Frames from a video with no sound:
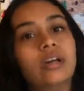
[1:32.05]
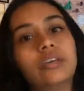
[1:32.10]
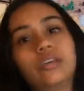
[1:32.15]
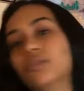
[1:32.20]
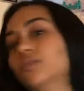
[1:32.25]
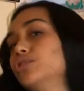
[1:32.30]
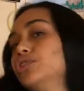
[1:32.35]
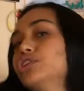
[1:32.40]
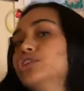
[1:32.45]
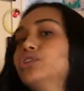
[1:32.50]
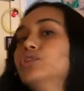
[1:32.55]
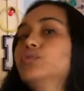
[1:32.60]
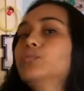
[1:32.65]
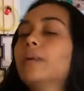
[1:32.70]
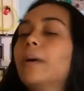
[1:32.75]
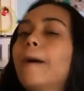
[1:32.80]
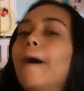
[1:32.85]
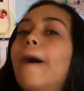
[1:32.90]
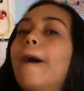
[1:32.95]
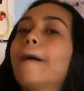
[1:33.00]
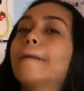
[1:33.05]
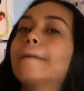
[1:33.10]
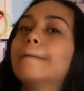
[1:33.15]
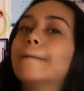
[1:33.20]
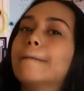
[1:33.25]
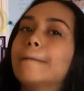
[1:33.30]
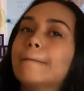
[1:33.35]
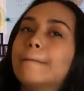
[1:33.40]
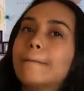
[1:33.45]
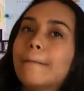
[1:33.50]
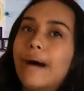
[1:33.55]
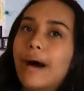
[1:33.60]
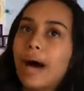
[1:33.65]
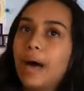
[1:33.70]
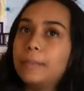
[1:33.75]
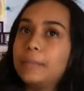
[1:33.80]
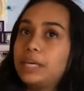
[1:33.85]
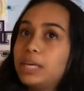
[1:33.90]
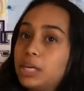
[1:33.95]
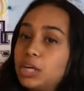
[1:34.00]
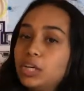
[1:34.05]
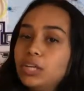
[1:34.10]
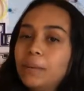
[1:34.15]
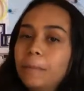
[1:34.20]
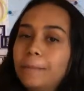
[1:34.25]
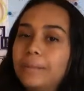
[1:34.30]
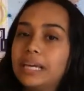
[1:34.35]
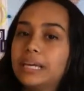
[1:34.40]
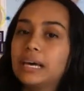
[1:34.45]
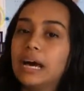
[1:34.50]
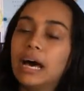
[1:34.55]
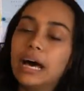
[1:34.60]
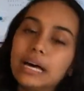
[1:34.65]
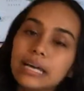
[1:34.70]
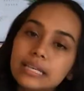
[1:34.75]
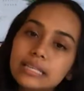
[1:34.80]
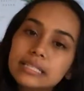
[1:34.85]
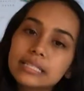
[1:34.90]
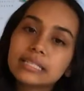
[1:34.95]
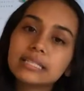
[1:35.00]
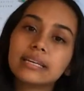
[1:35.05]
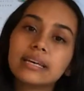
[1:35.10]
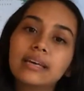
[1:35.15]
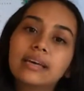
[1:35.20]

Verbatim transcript: YouTube, I'm here because